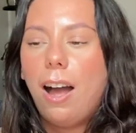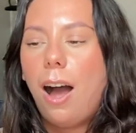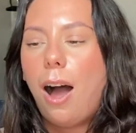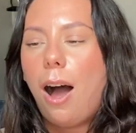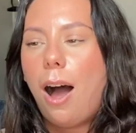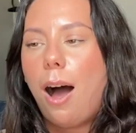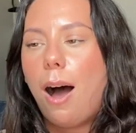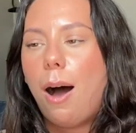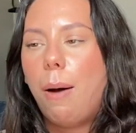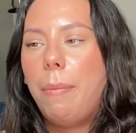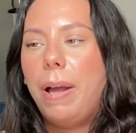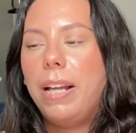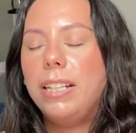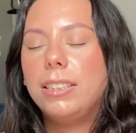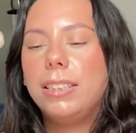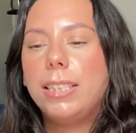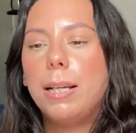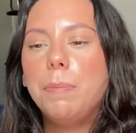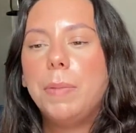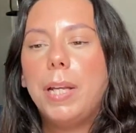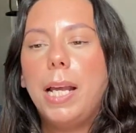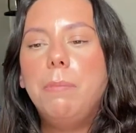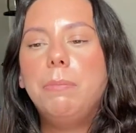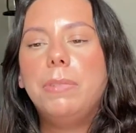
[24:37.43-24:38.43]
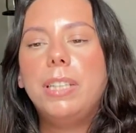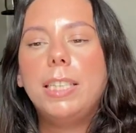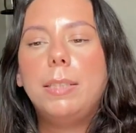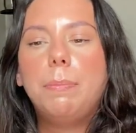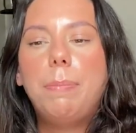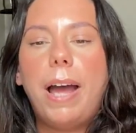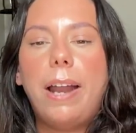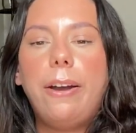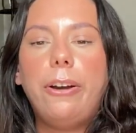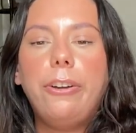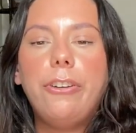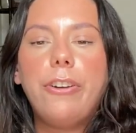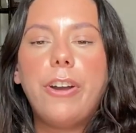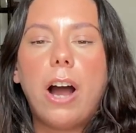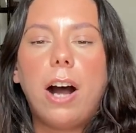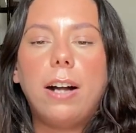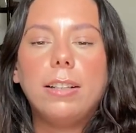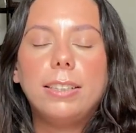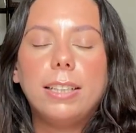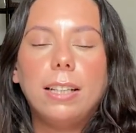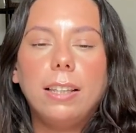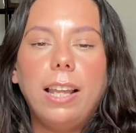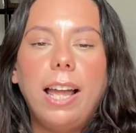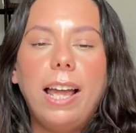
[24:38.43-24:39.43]
Um, and sometimes it's better
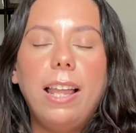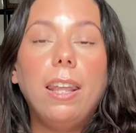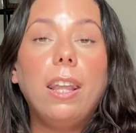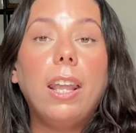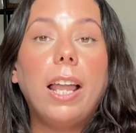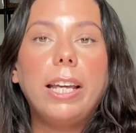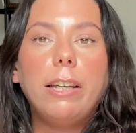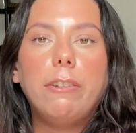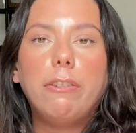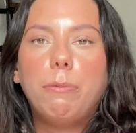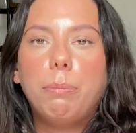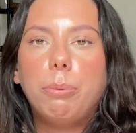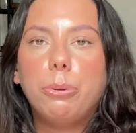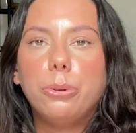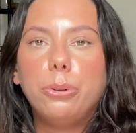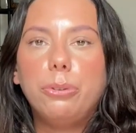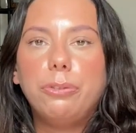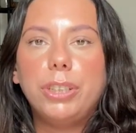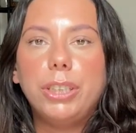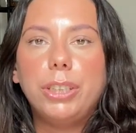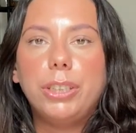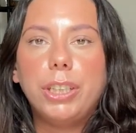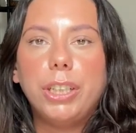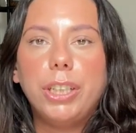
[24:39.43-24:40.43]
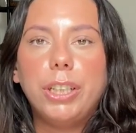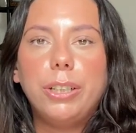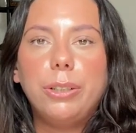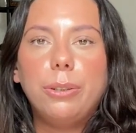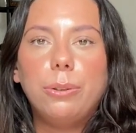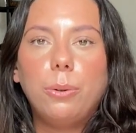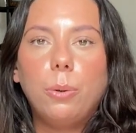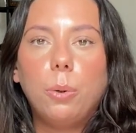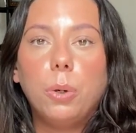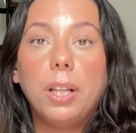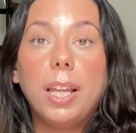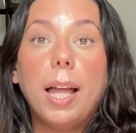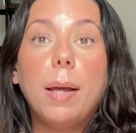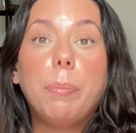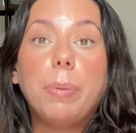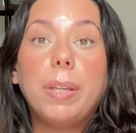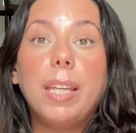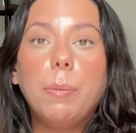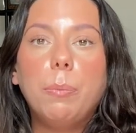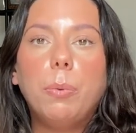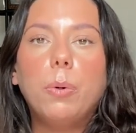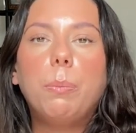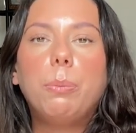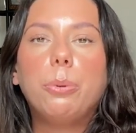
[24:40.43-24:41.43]
not to let life prove it to you or let
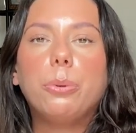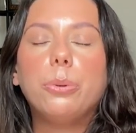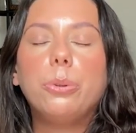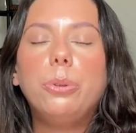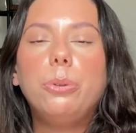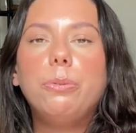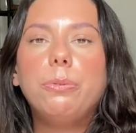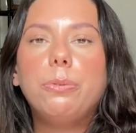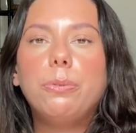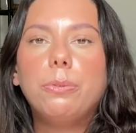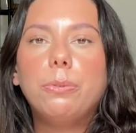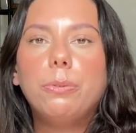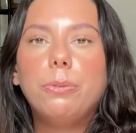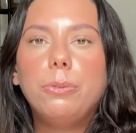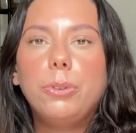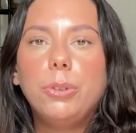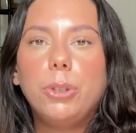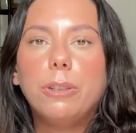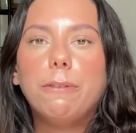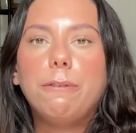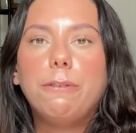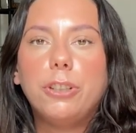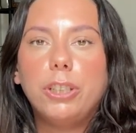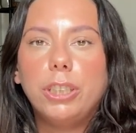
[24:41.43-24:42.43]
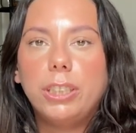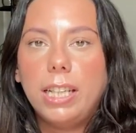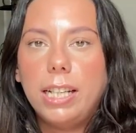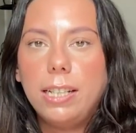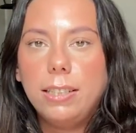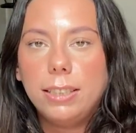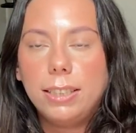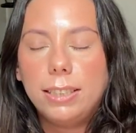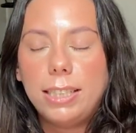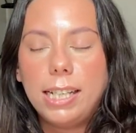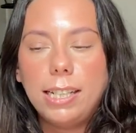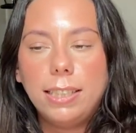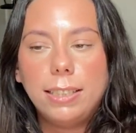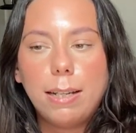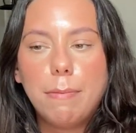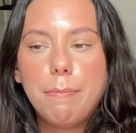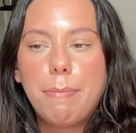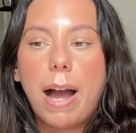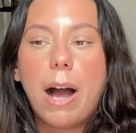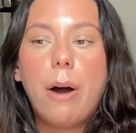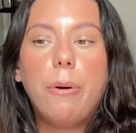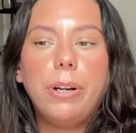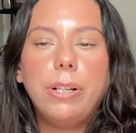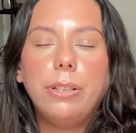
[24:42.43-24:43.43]
people prove your first instinct
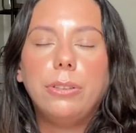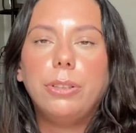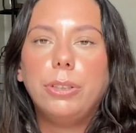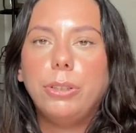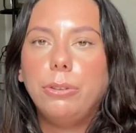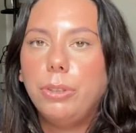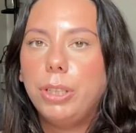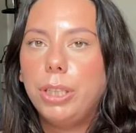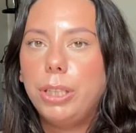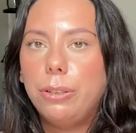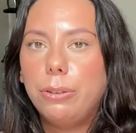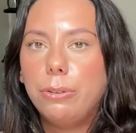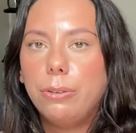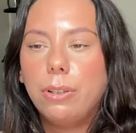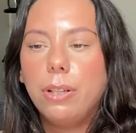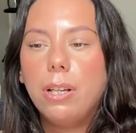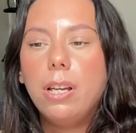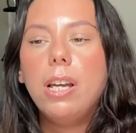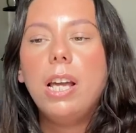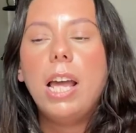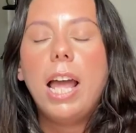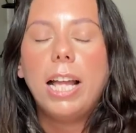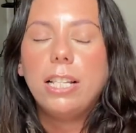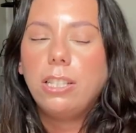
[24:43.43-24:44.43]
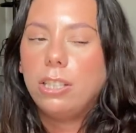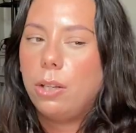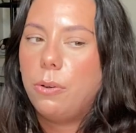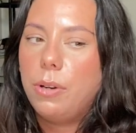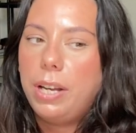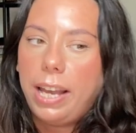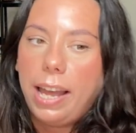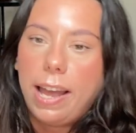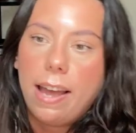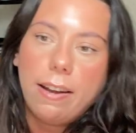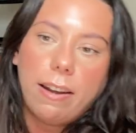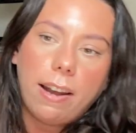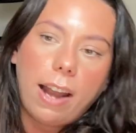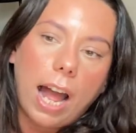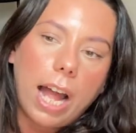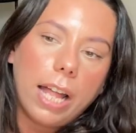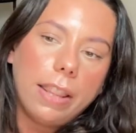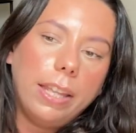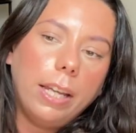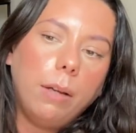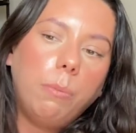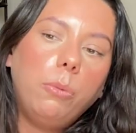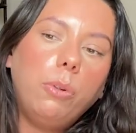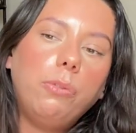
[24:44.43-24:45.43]
about it to you. And so again, I
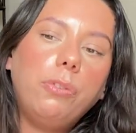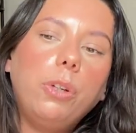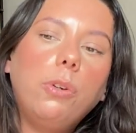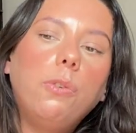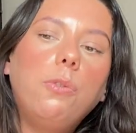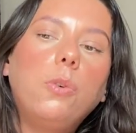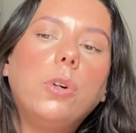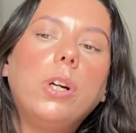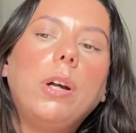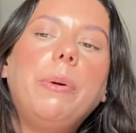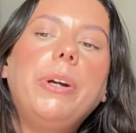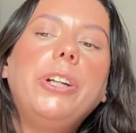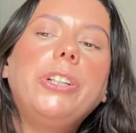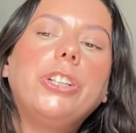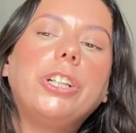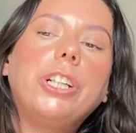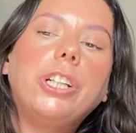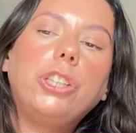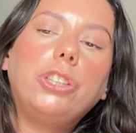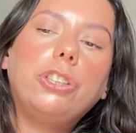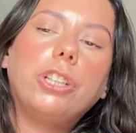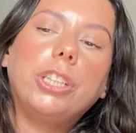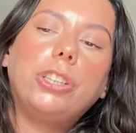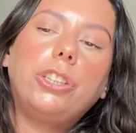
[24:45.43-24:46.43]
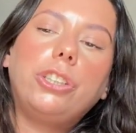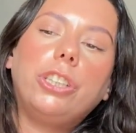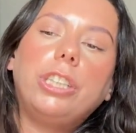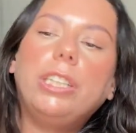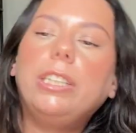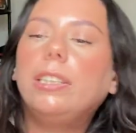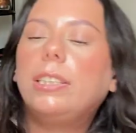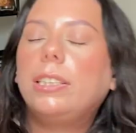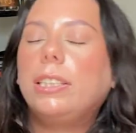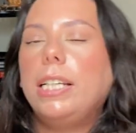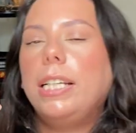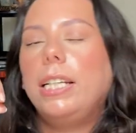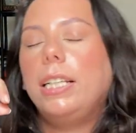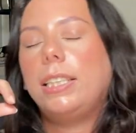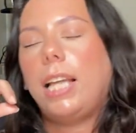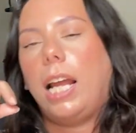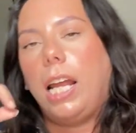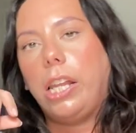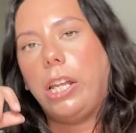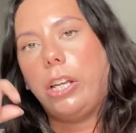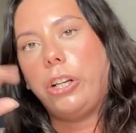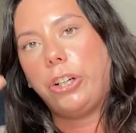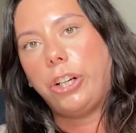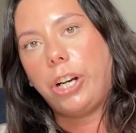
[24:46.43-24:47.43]
think moving forward, you're going to trust your instincts.
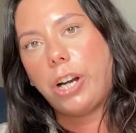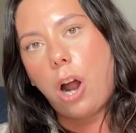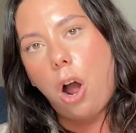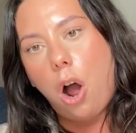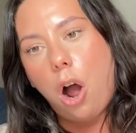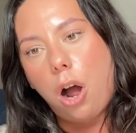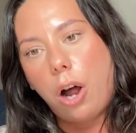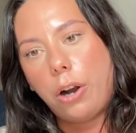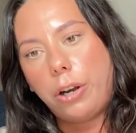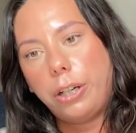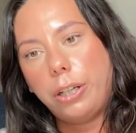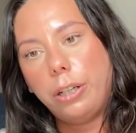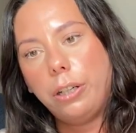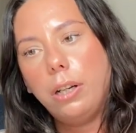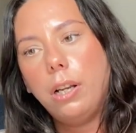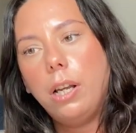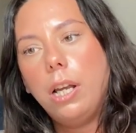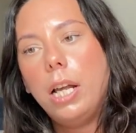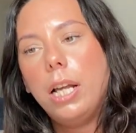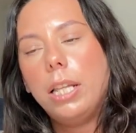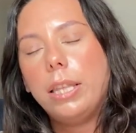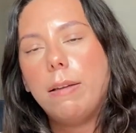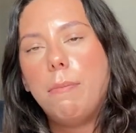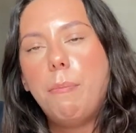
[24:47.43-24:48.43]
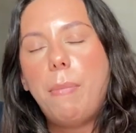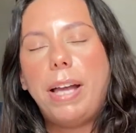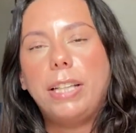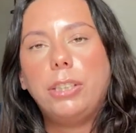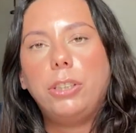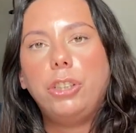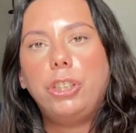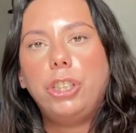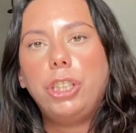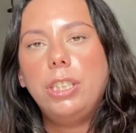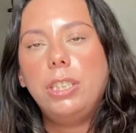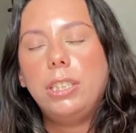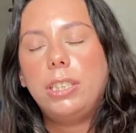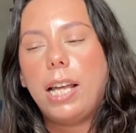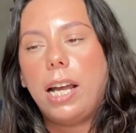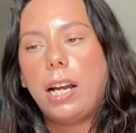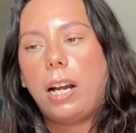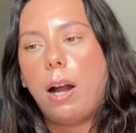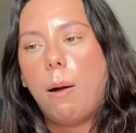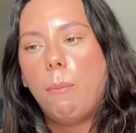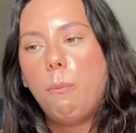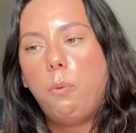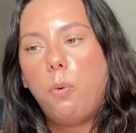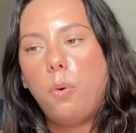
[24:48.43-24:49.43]
I think you're going to honor the messages
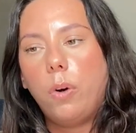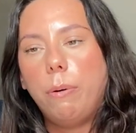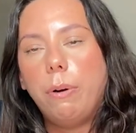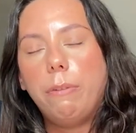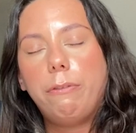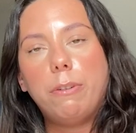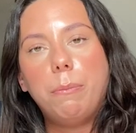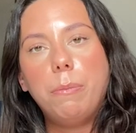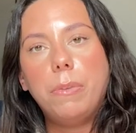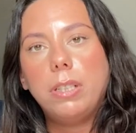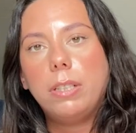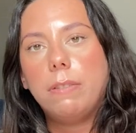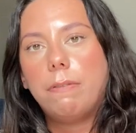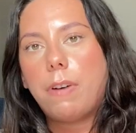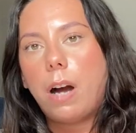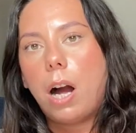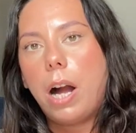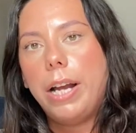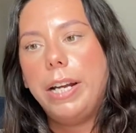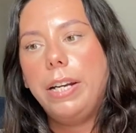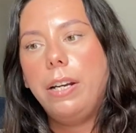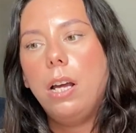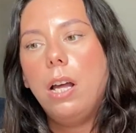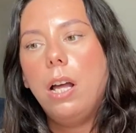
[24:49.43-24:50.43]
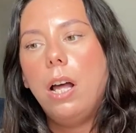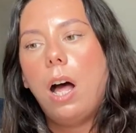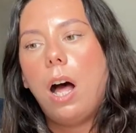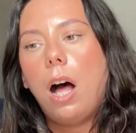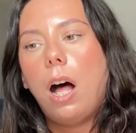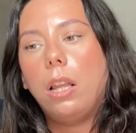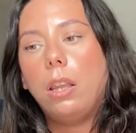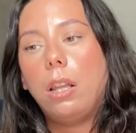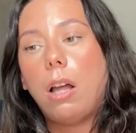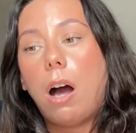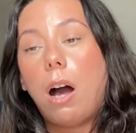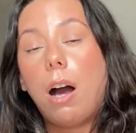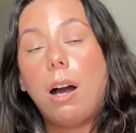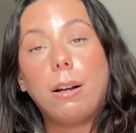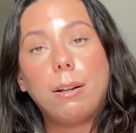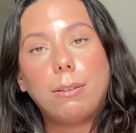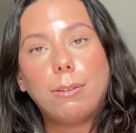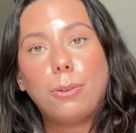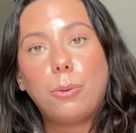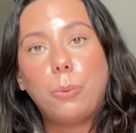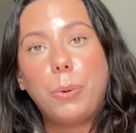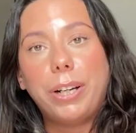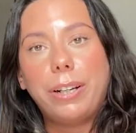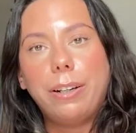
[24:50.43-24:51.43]
that come forward from the divine a lot
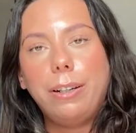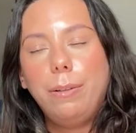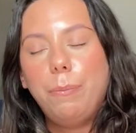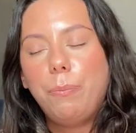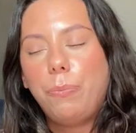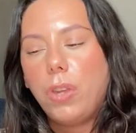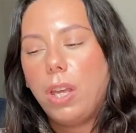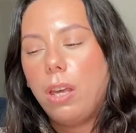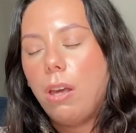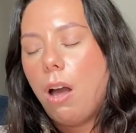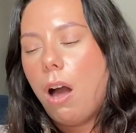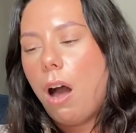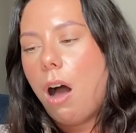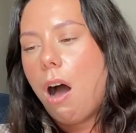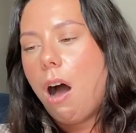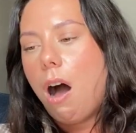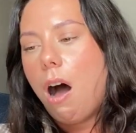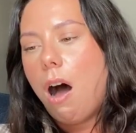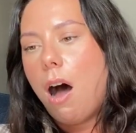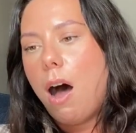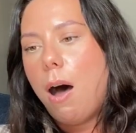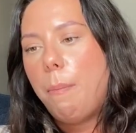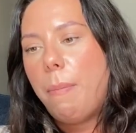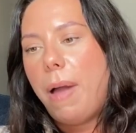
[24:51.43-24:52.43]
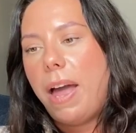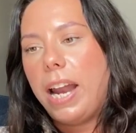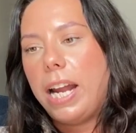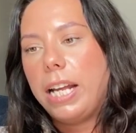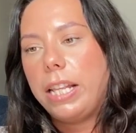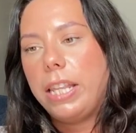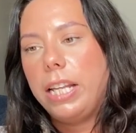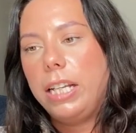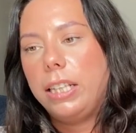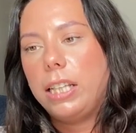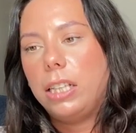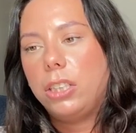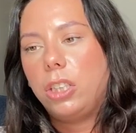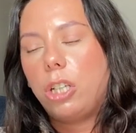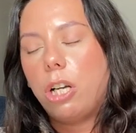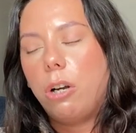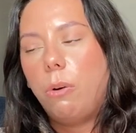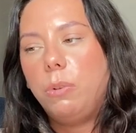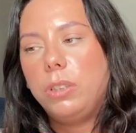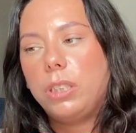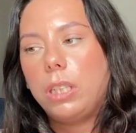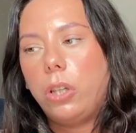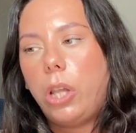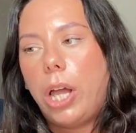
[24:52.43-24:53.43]
quicker. Um, and I think that's
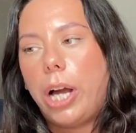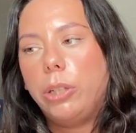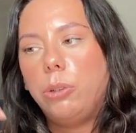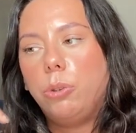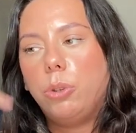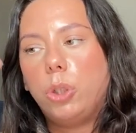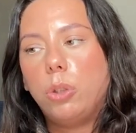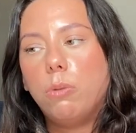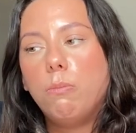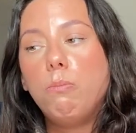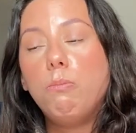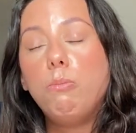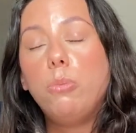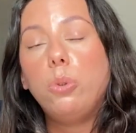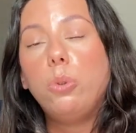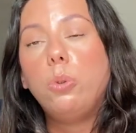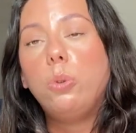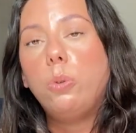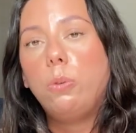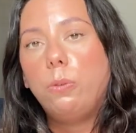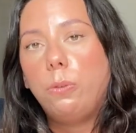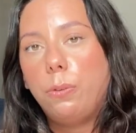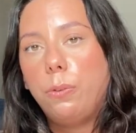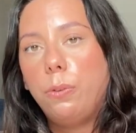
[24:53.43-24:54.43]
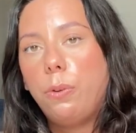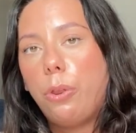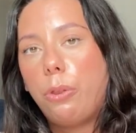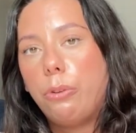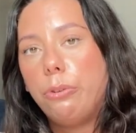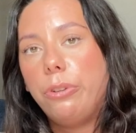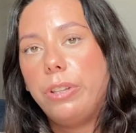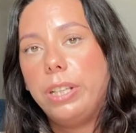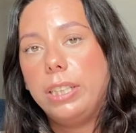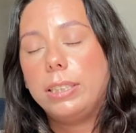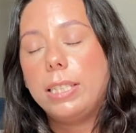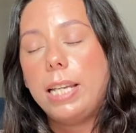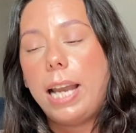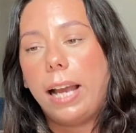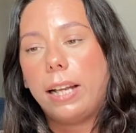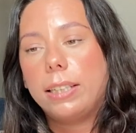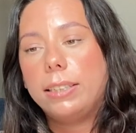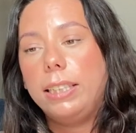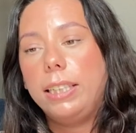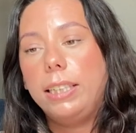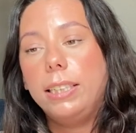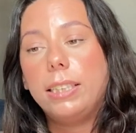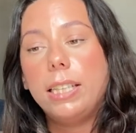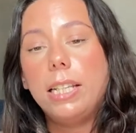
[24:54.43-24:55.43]
going to allow you to move through this
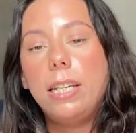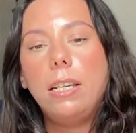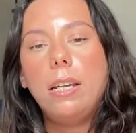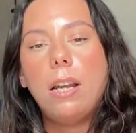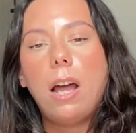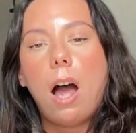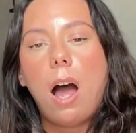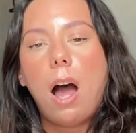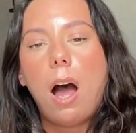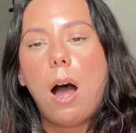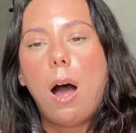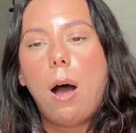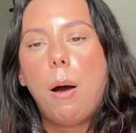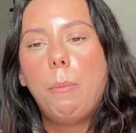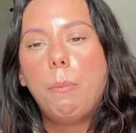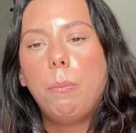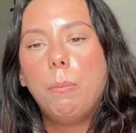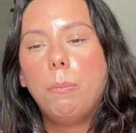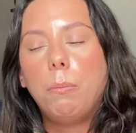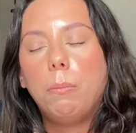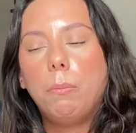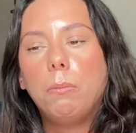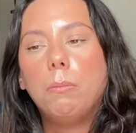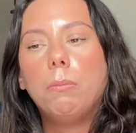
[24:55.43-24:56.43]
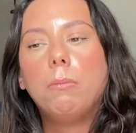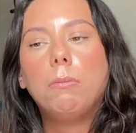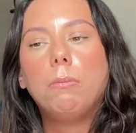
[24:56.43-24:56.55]
next season um,